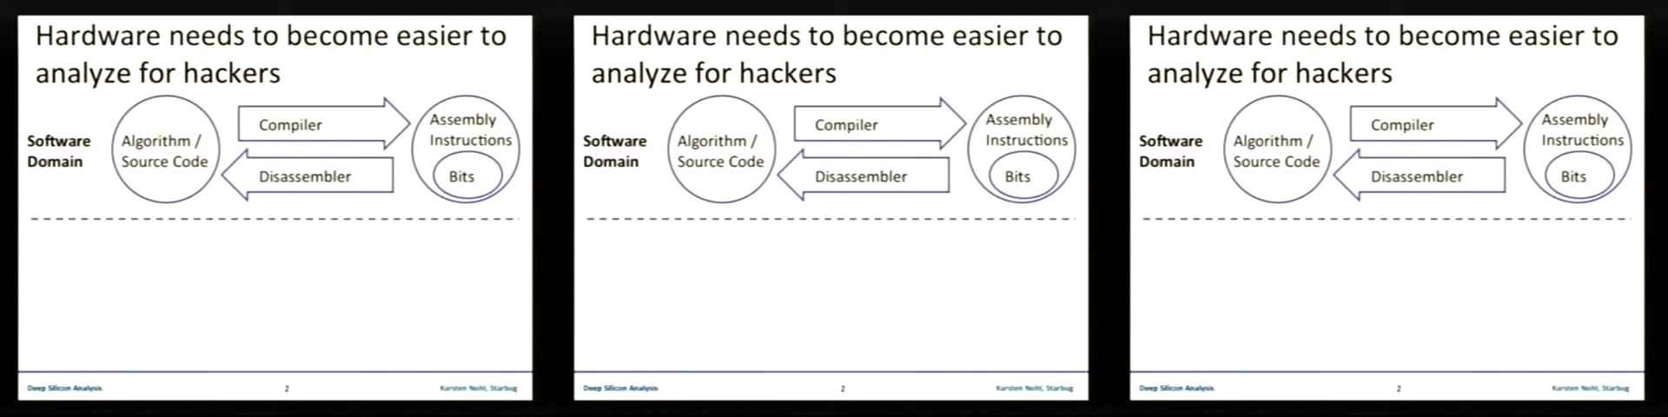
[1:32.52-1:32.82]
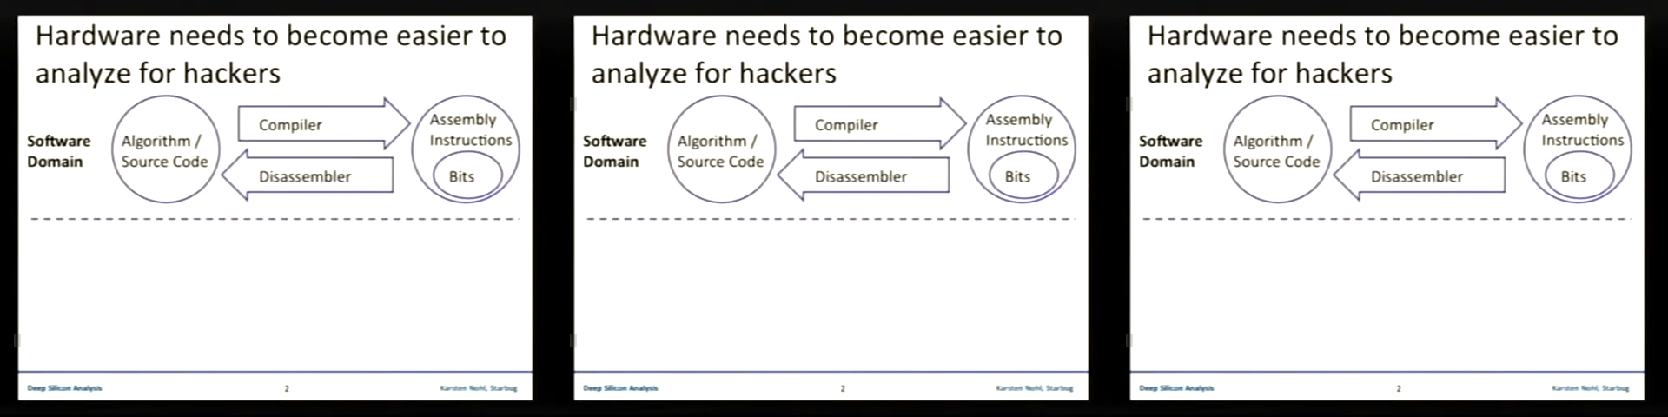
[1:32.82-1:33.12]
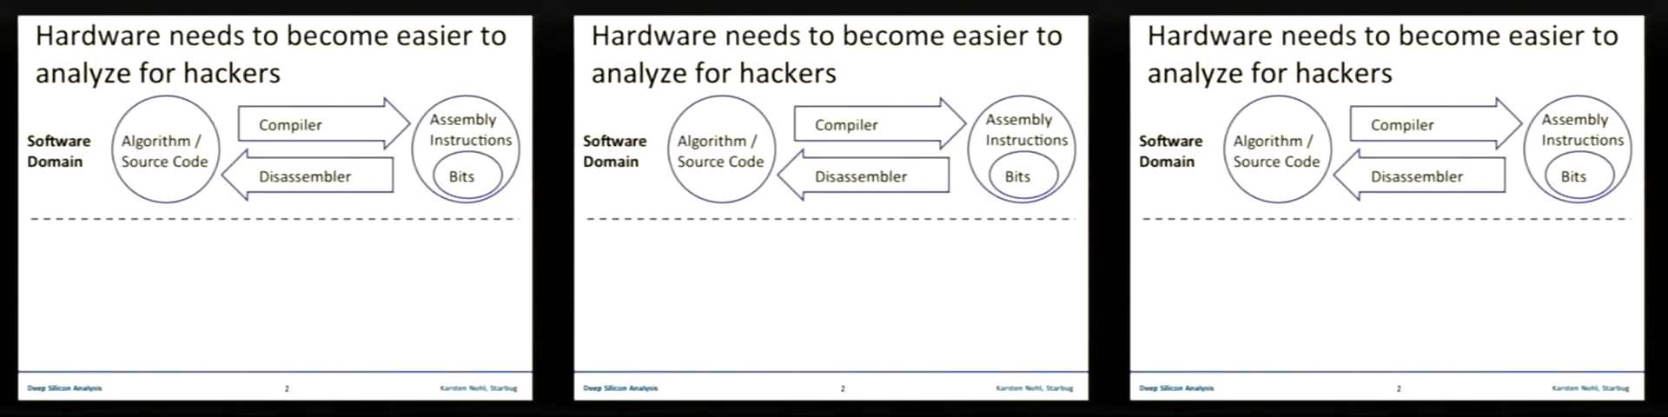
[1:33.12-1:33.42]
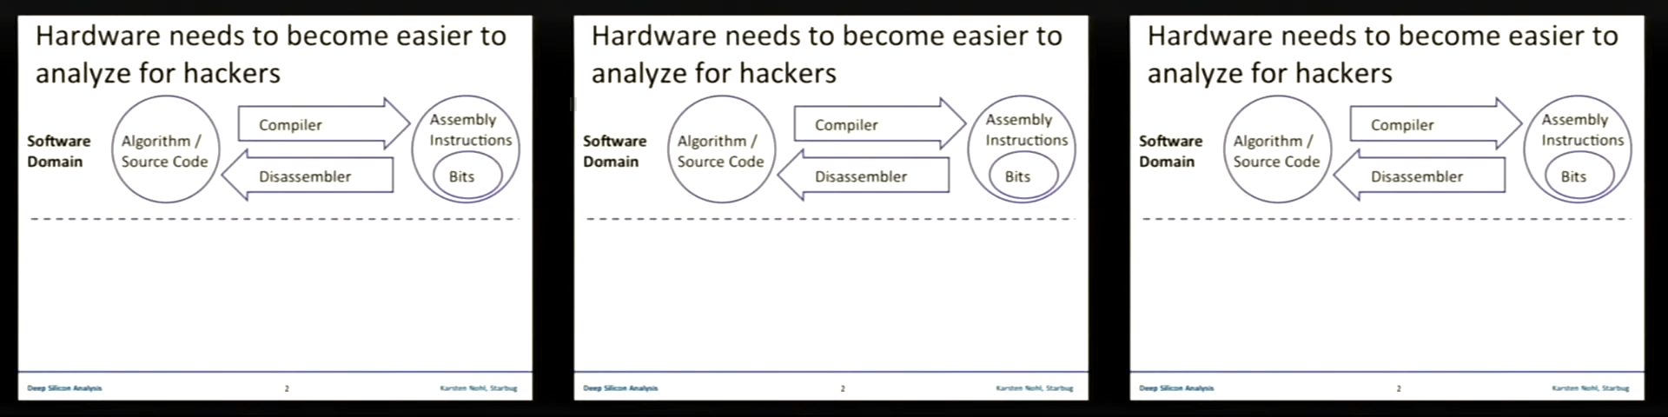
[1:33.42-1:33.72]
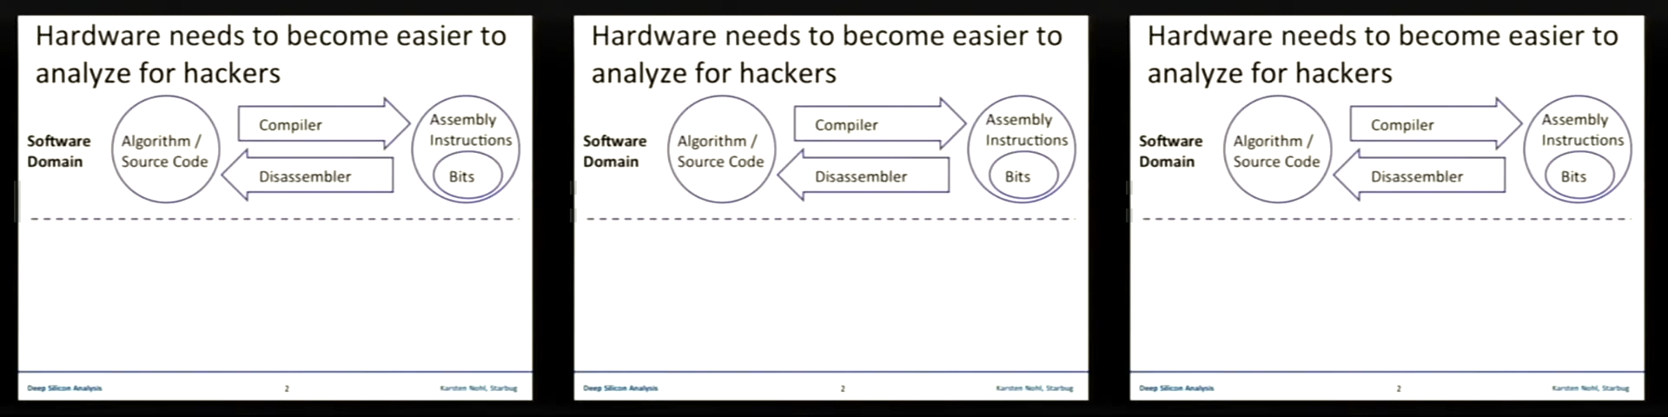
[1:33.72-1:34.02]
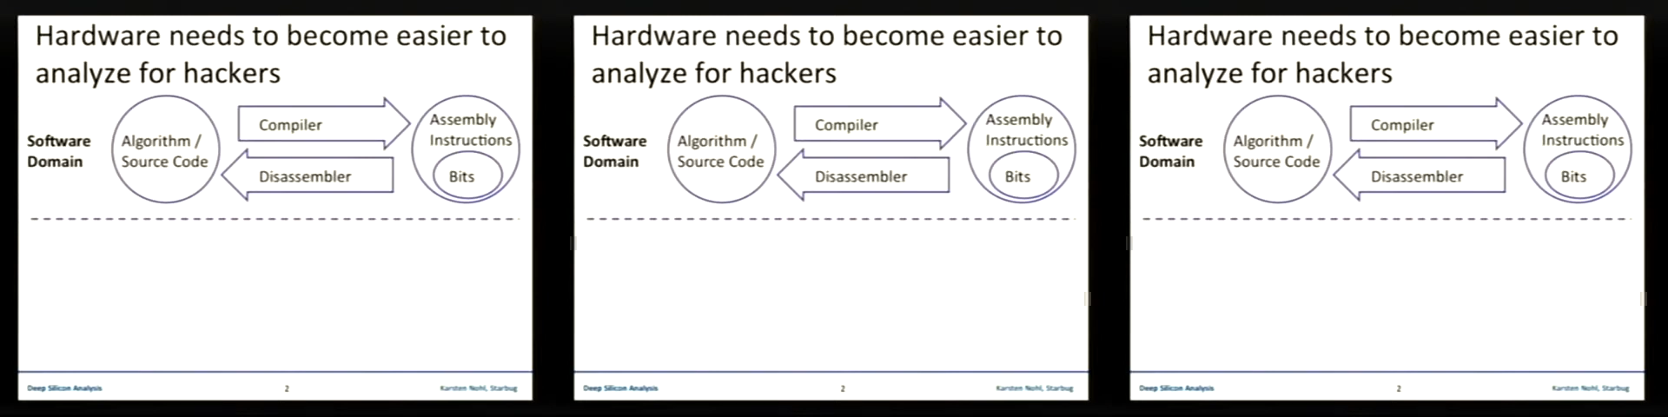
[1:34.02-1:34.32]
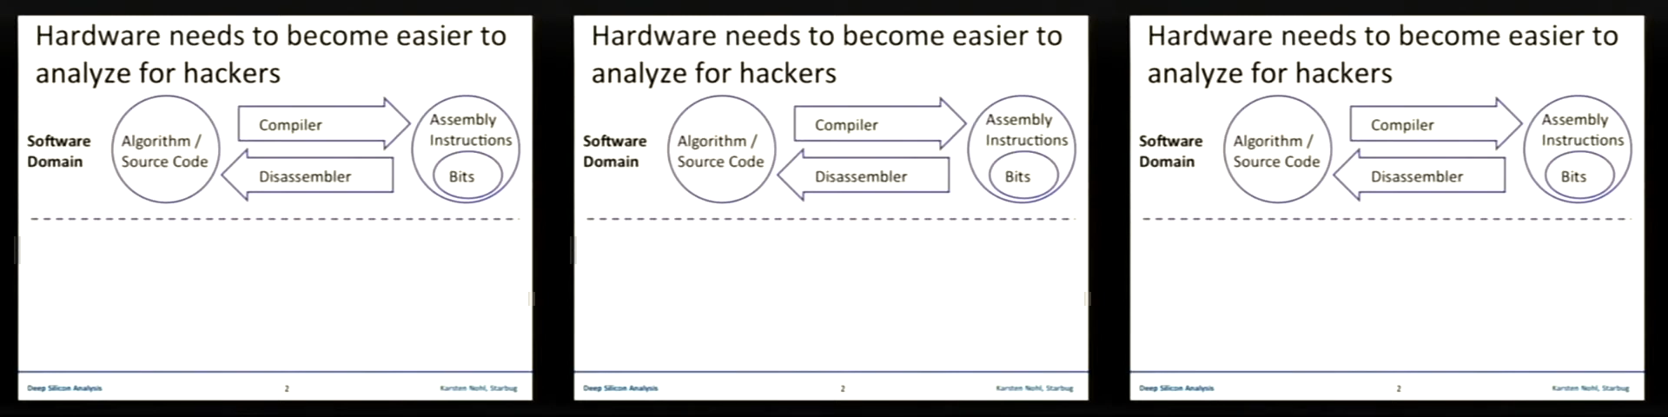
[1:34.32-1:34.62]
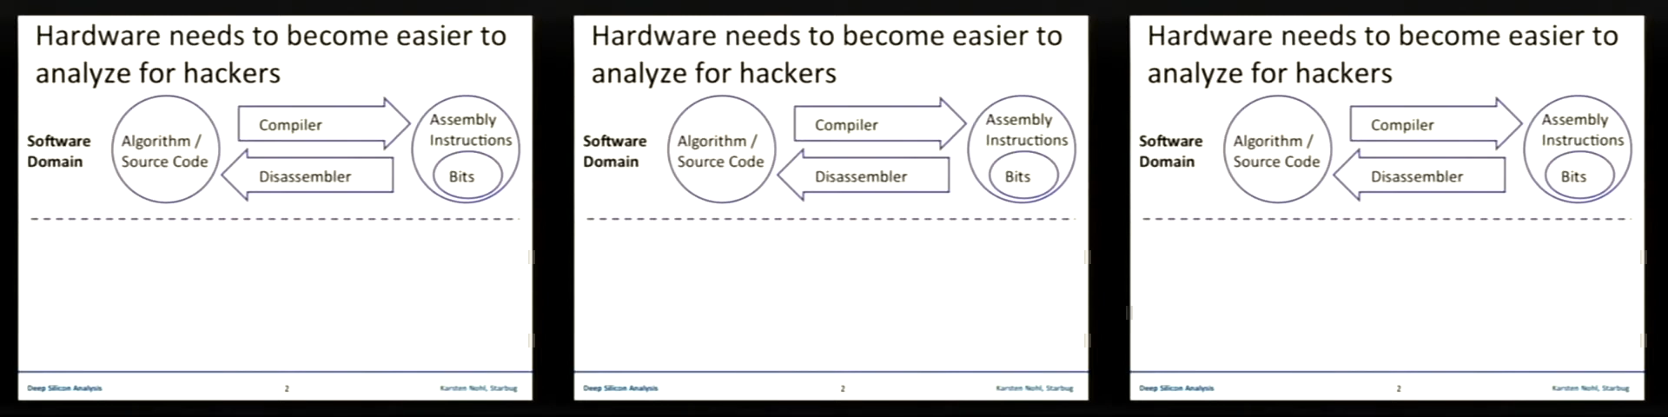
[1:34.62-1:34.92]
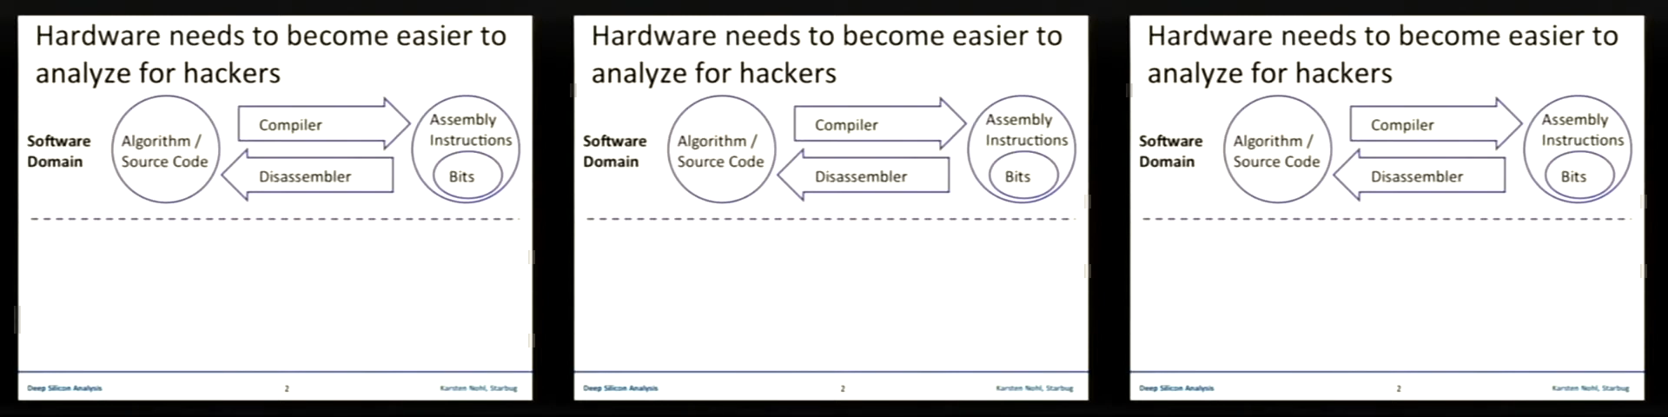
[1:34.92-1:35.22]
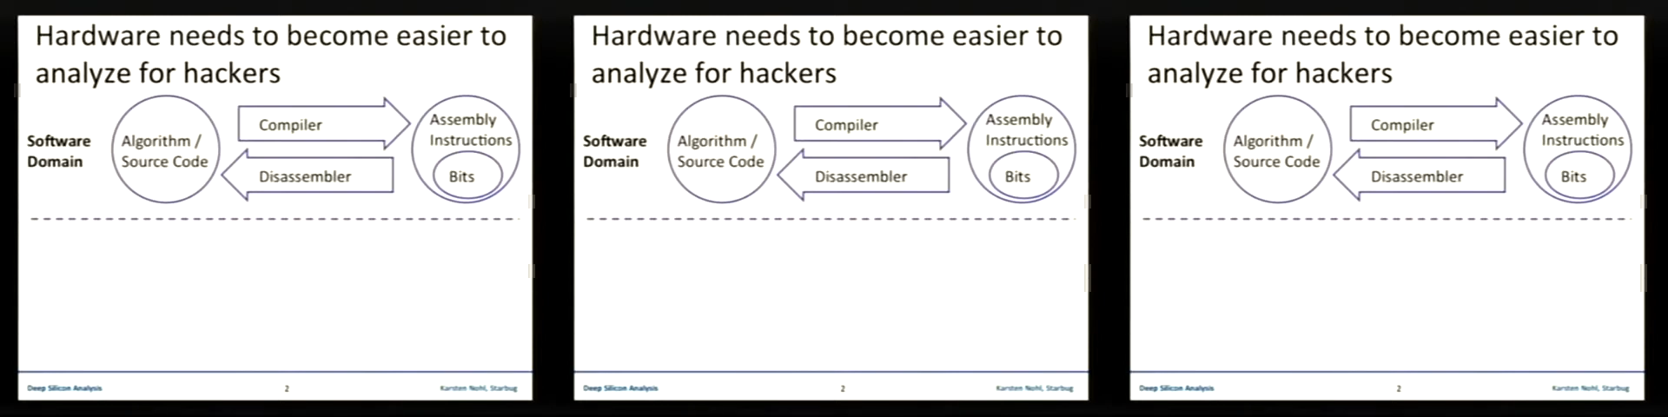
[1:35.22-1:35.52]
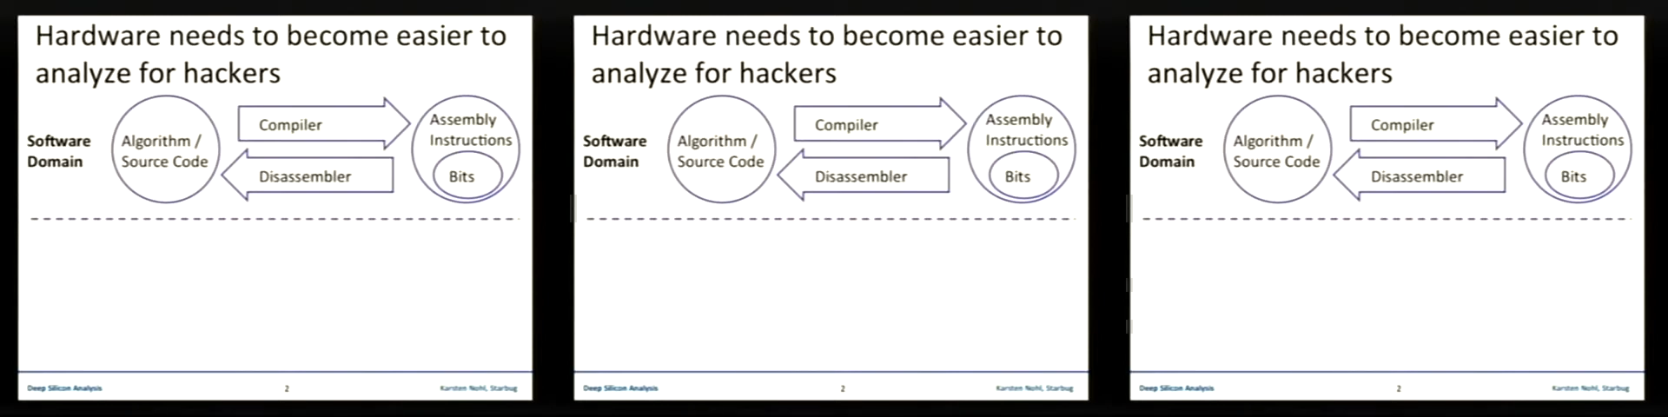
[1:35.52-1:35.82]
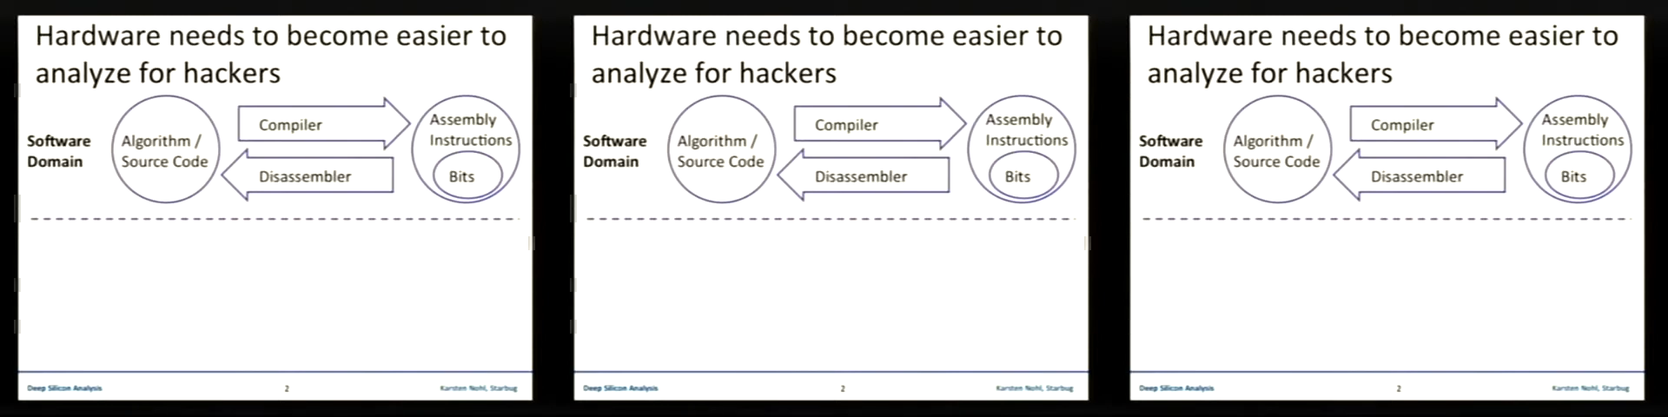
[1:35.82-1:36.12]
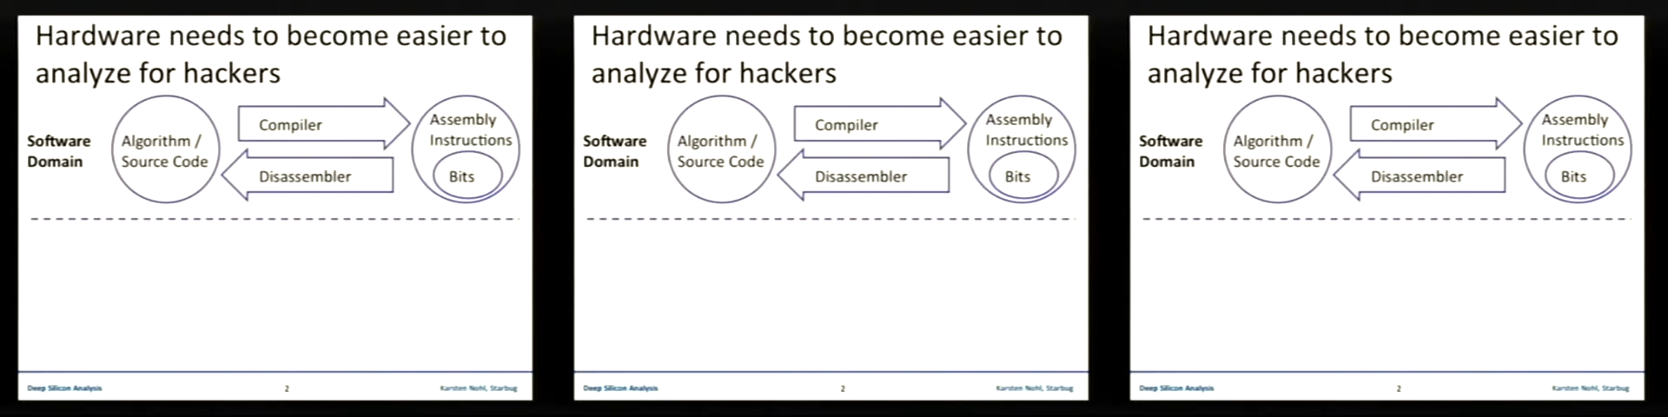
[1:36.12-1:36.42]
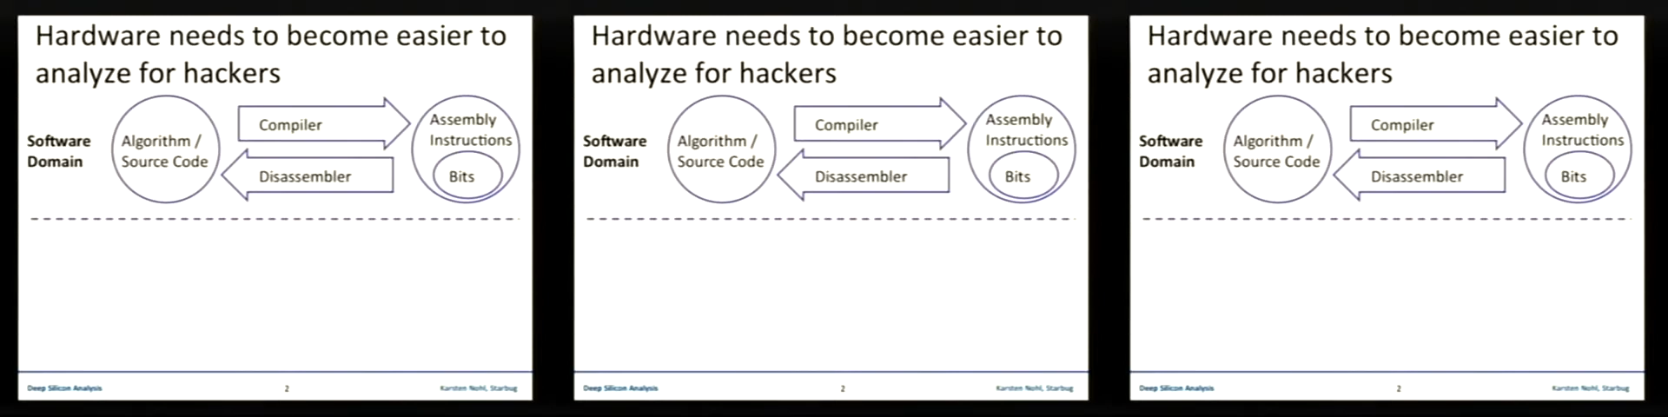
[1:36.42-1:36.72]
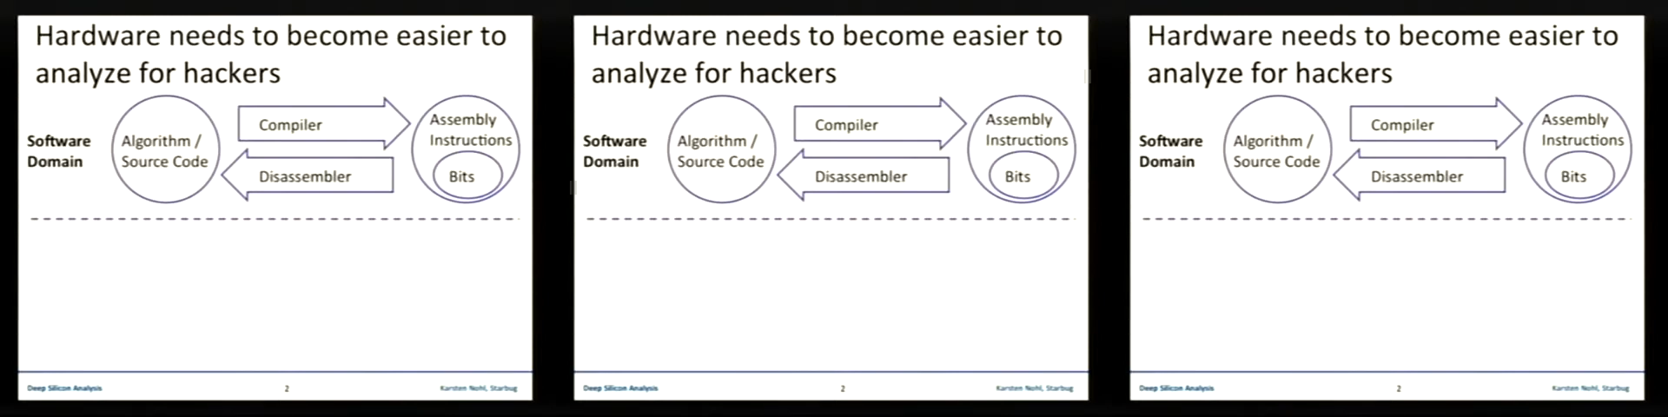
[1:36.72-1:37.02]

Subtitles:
Nobody's mouth can be seen.